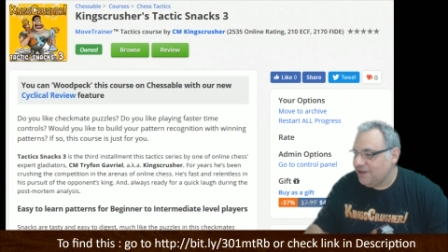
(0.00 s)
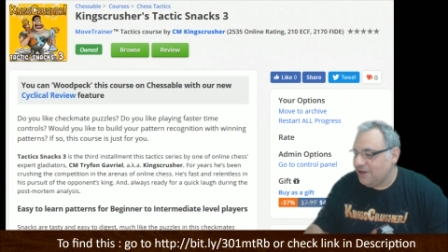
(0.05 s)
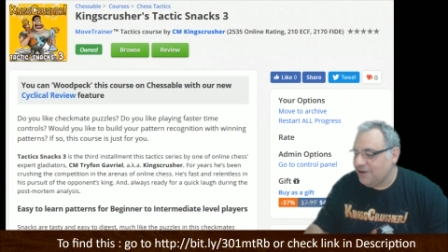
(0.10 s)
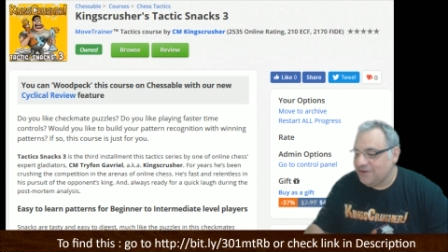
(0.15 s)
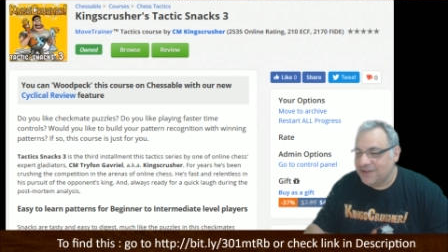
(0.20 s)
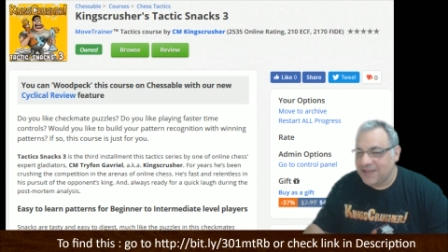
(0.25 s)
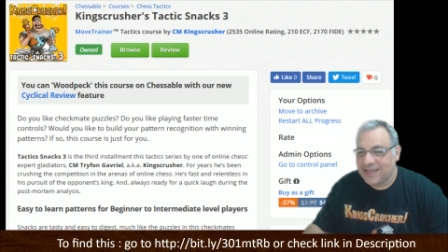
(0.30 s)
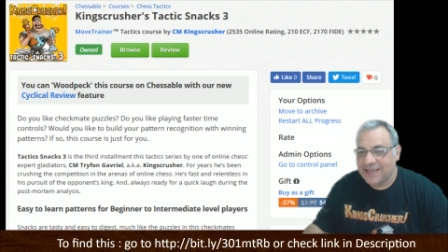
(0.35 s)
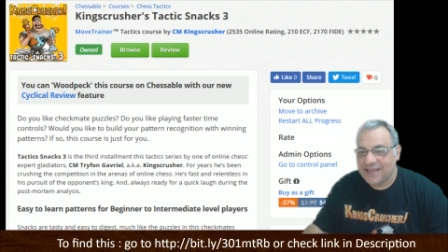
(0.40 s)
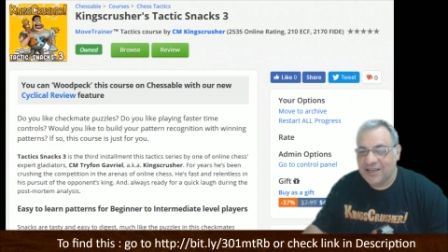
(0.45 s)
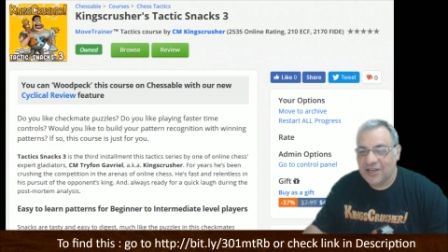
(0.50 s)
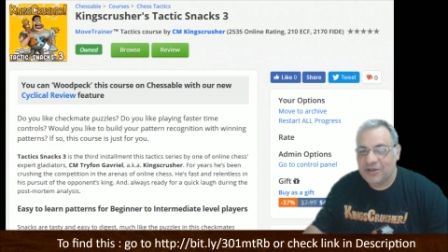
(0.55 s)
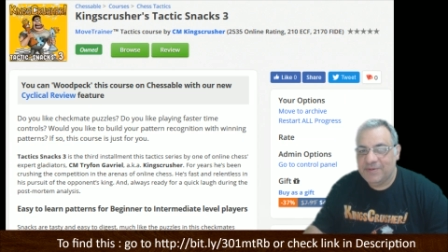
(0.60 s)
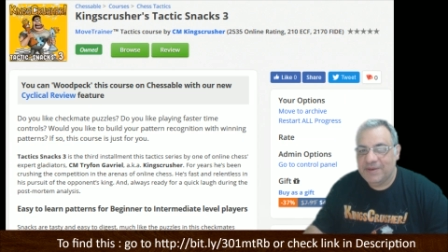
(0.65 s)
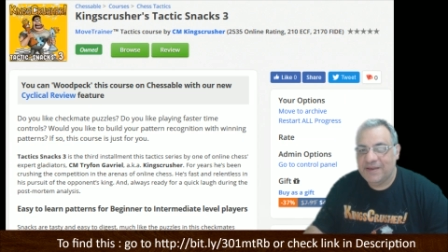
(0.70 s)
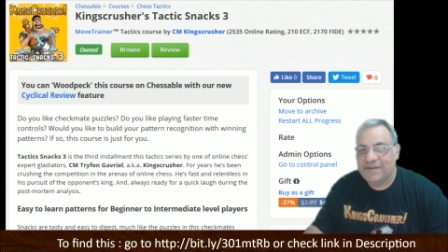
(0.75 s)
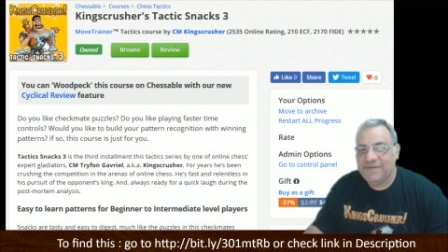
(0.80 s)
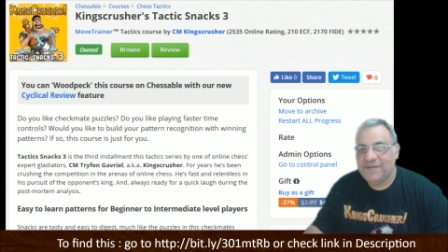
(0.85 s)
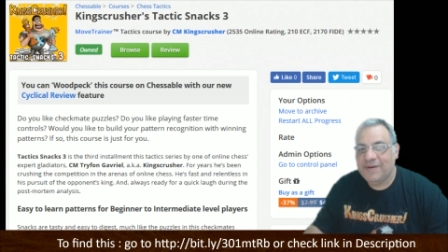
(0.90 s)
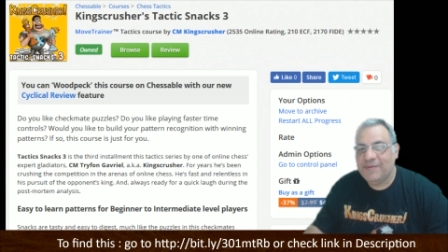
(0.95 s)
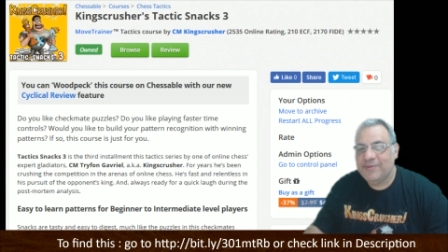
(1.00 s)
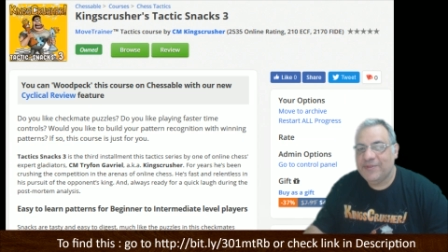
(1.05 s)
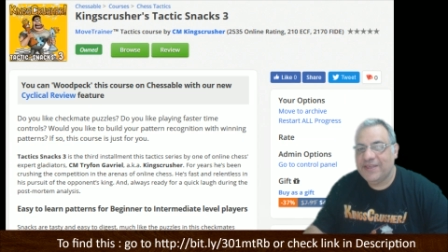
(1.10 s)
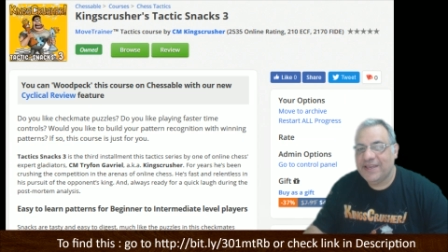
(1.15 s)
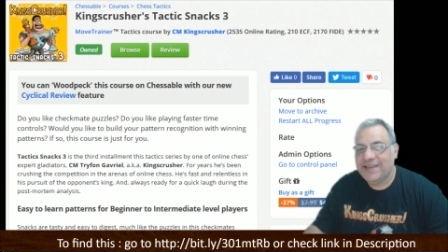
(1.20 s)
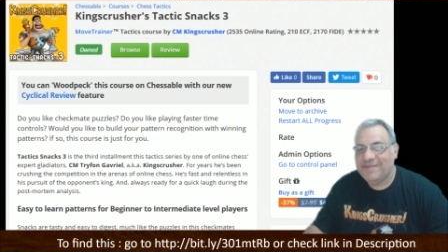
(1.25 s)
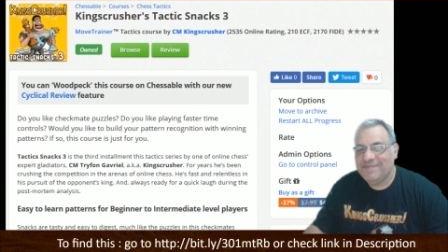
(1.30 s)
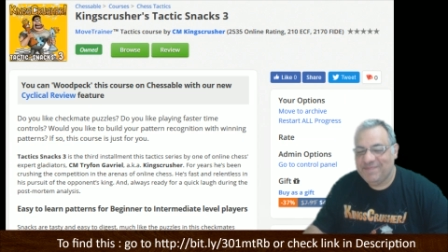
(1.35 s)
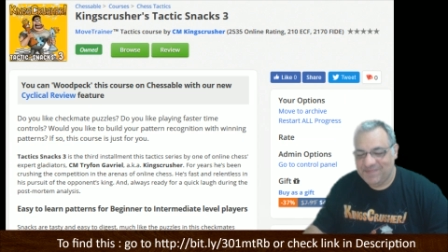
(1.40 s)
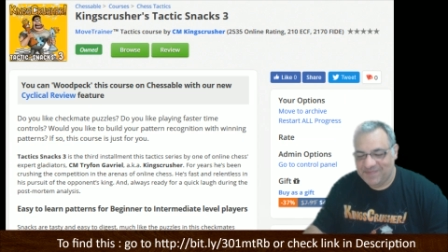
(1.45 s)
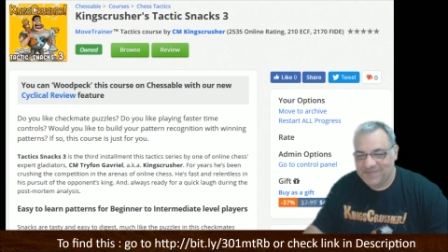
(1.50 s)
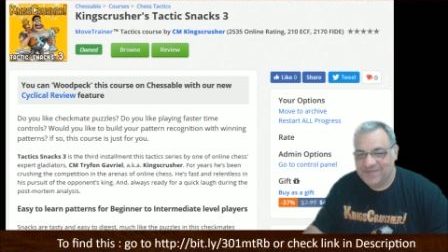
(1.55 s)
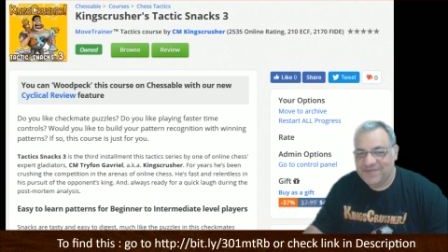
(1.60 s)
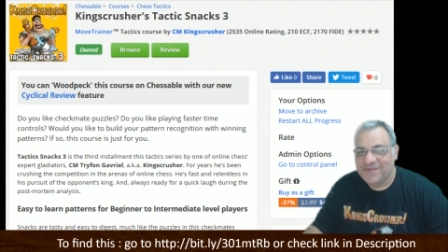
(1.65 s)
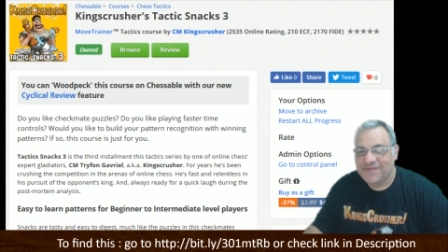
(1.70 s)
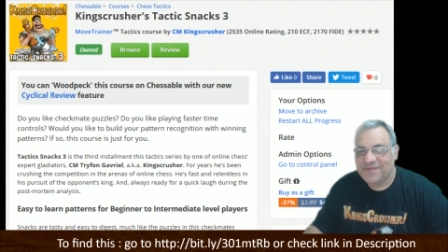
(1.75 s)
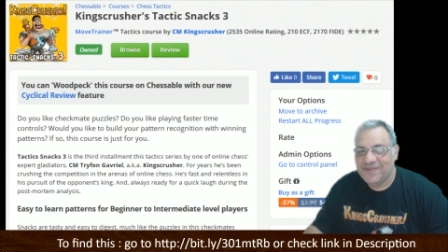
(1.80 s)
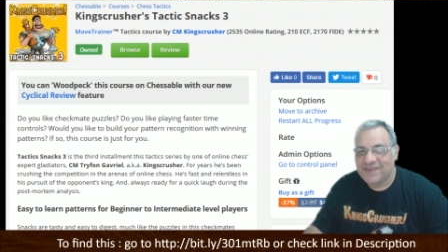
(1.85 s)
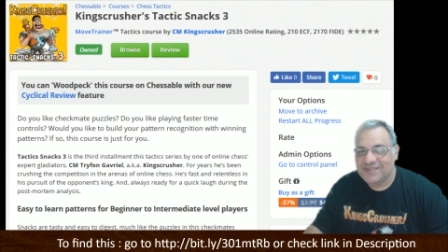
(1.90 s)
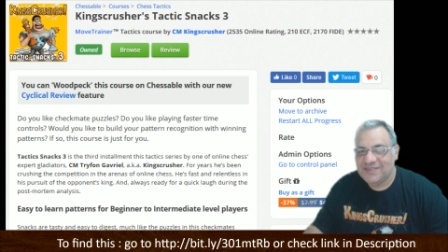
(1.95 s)
Okay, hope you have fun with that.
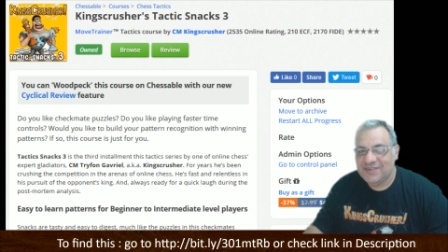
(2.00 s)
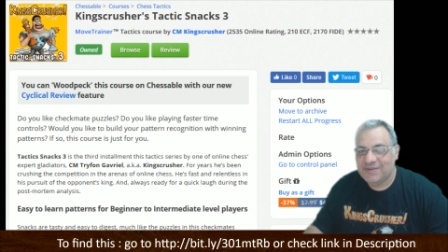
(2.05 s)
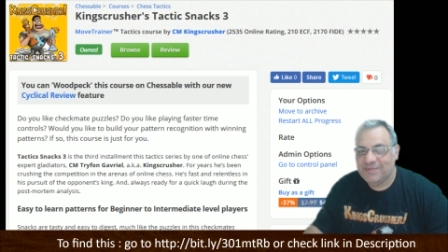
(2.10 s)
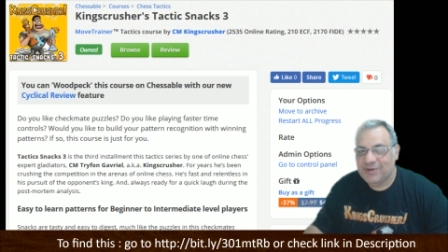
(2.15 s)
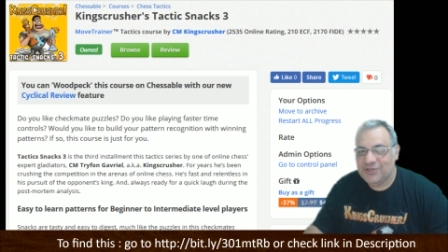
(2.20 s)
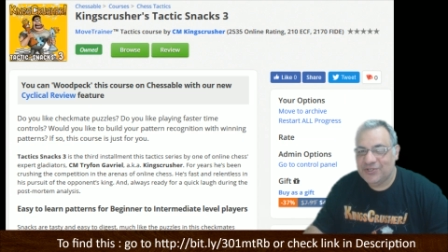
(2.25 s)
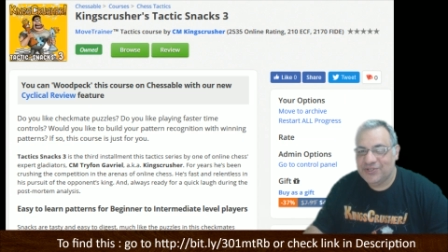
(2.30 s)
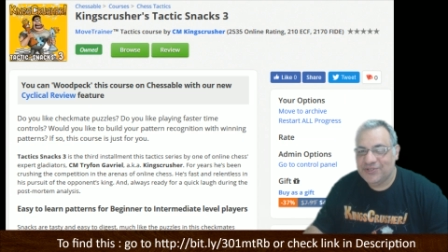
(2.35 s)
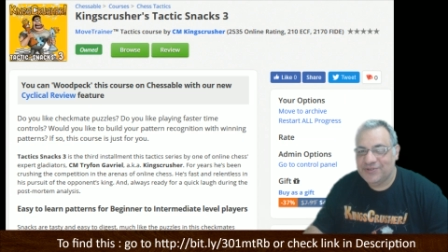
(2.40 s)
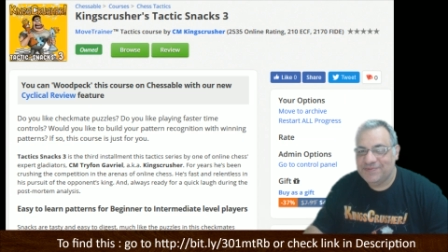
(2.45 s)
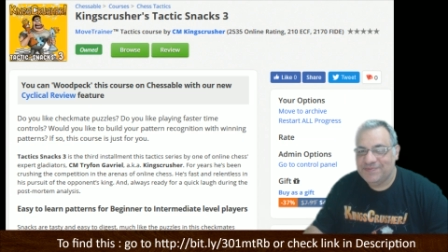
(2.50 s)
Thanks very much.